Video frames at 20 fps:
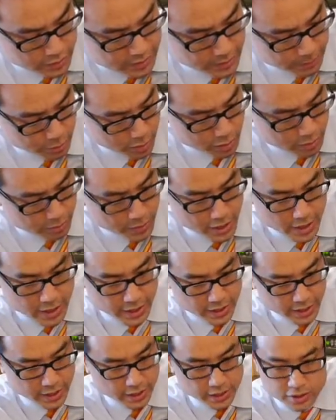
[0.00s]
zippered
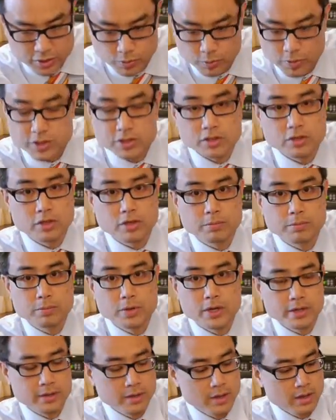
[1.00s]
pocket into which you could
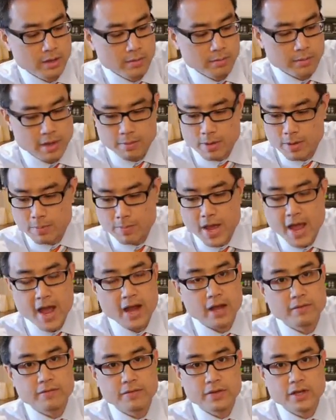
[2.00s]
put maybe a
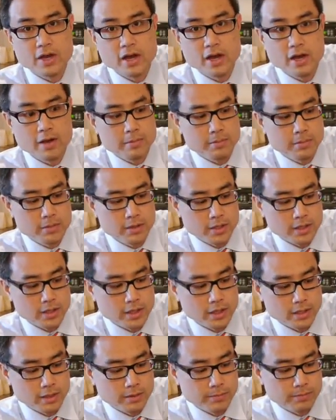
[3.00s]
pack of
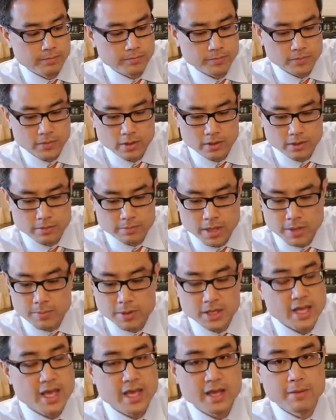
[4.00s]
gum,
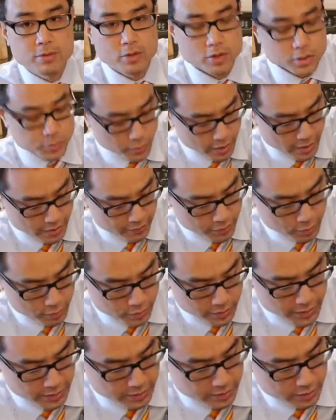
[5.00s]
maybe cables, whatever you
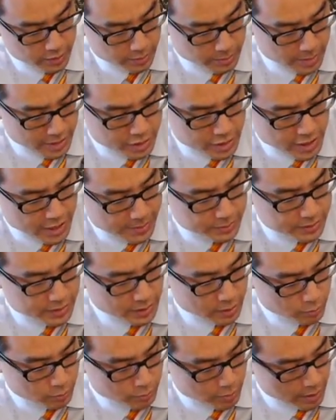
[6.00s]
would need to do. My chapstick would